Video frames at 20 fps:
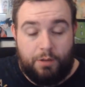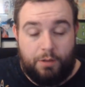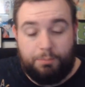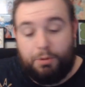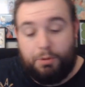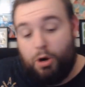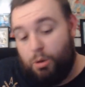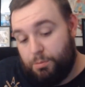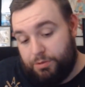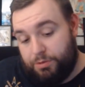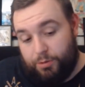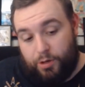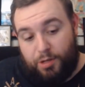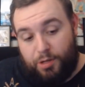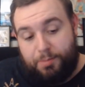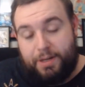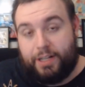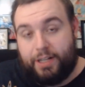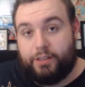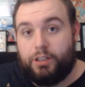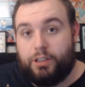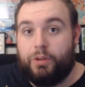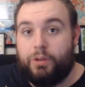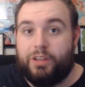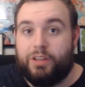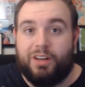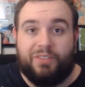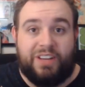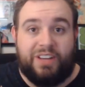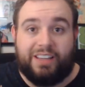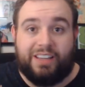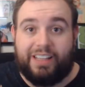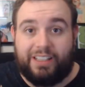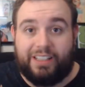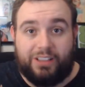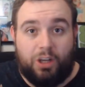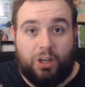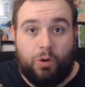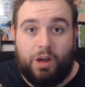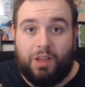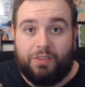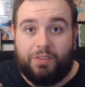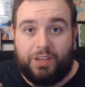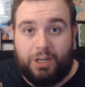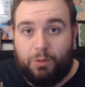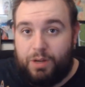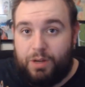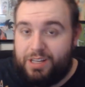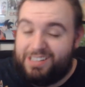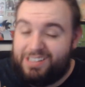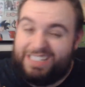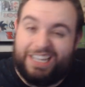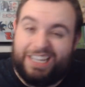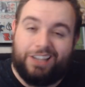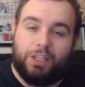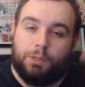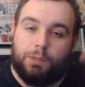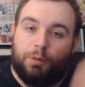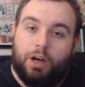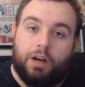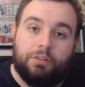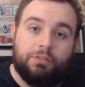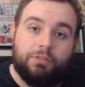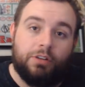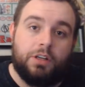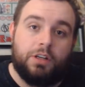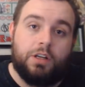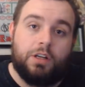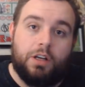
boom, throw your Piccolo in there if he had like low health anyways, kill him off.